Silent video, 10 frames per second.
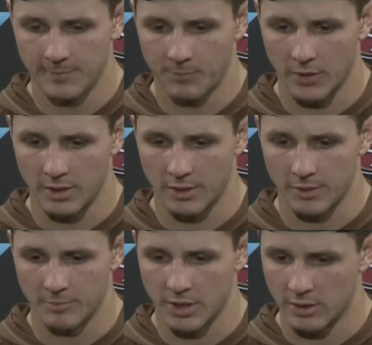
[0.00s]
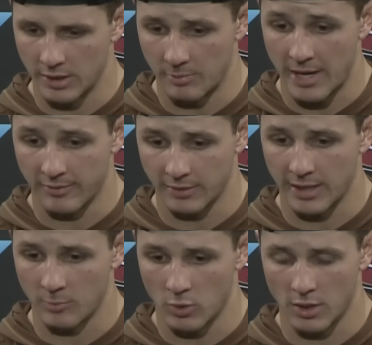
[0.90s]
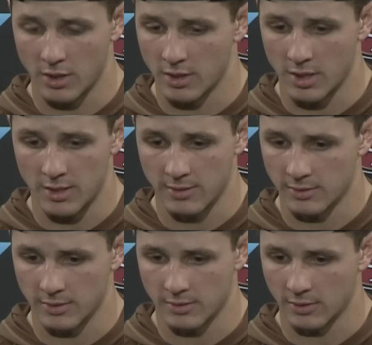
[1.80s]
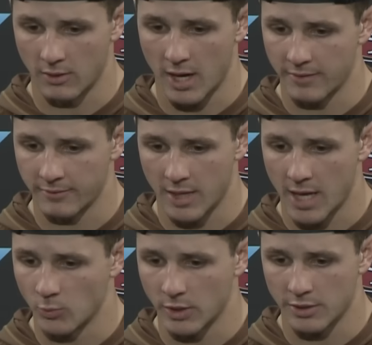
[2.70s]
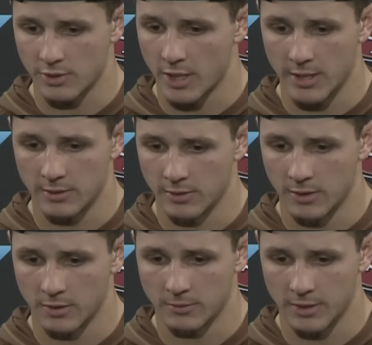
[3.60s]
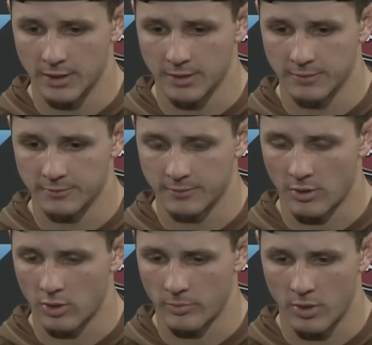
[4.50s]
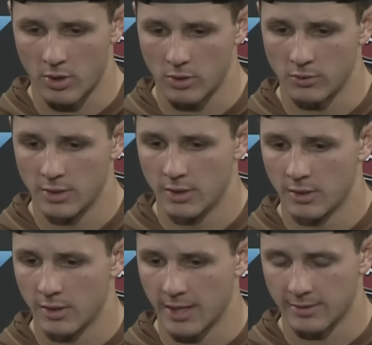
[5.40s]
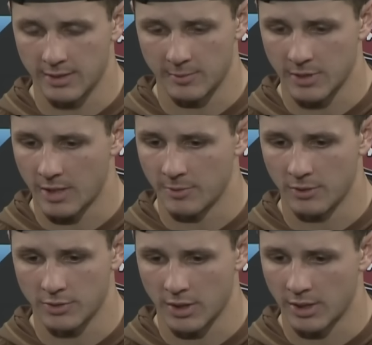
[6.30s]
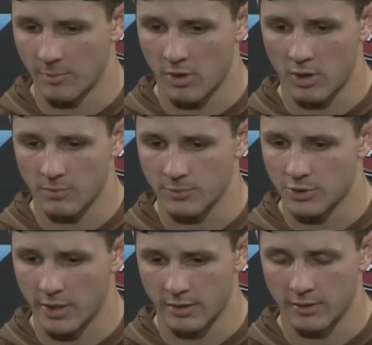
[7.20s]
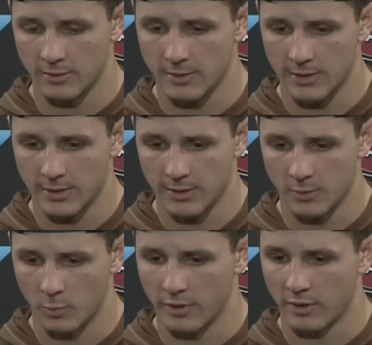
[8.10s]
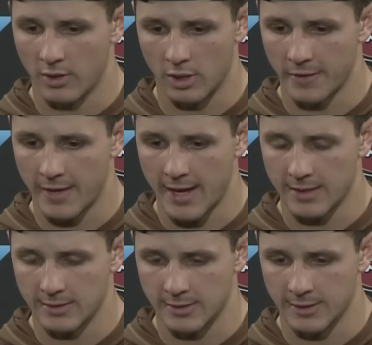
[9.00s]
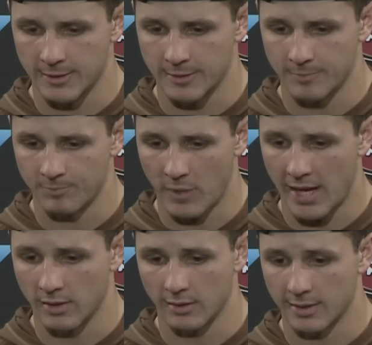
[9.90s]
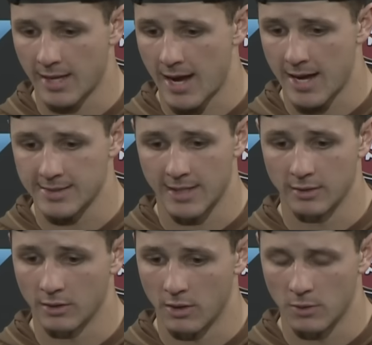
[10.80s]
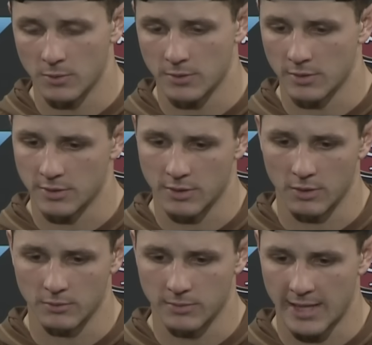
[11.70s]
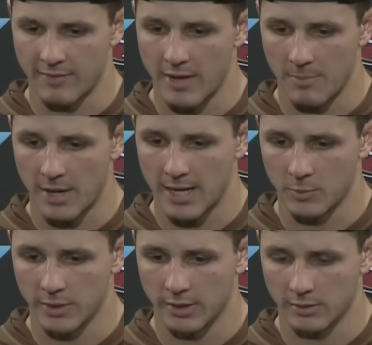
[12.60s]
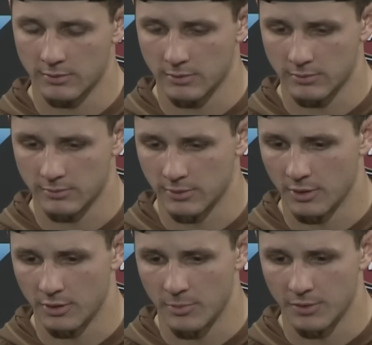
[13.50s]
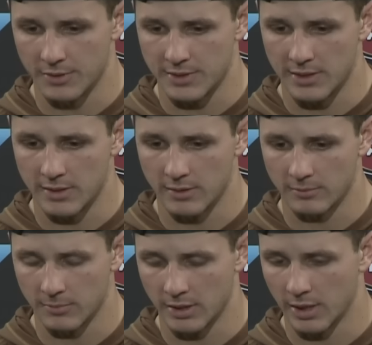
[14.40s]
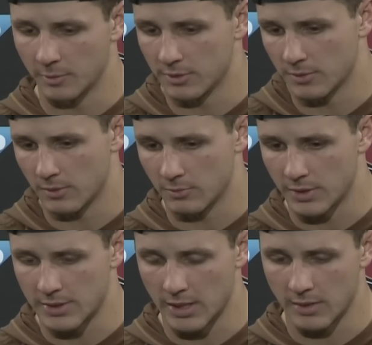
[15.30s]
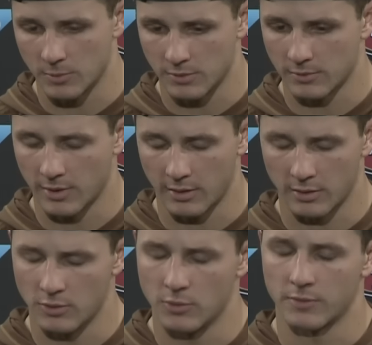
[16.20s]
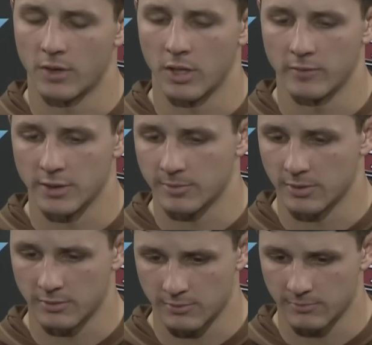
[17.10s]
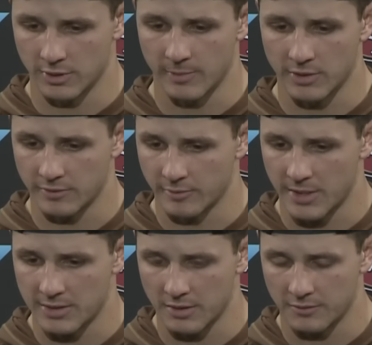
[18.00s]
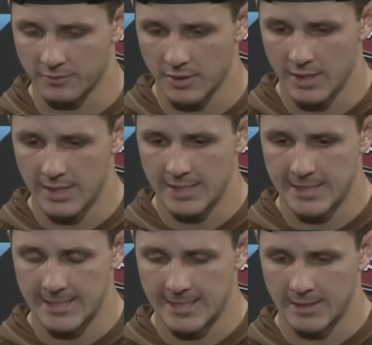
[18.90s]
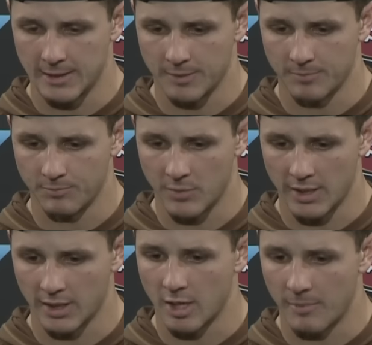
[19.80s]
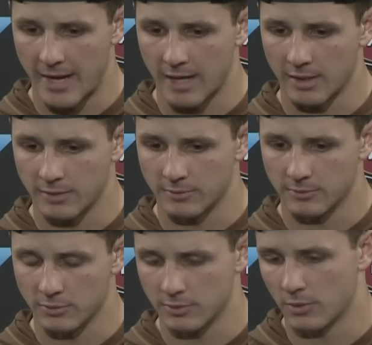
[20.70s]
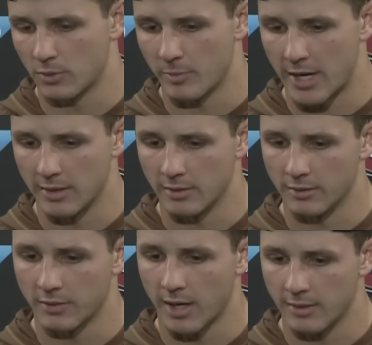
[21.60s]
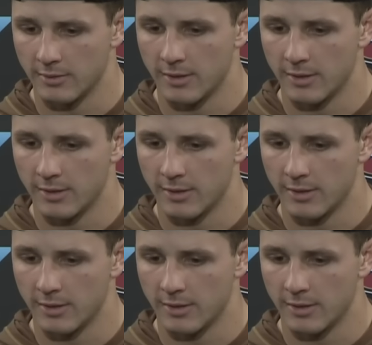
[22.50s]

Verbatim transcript: Um, and then you get back for game one, and then it's just a grind for nine weeks straight, you know, of all ball at the same time, you know, trying to get my arm strengthened within all of that, um, handling the highs and the lows. And so to have that bye week, you know, the middle of the season, being able to sort of reset was, I think, huge for all of us, but especially for myself um, and then come back sort of reminded of all right,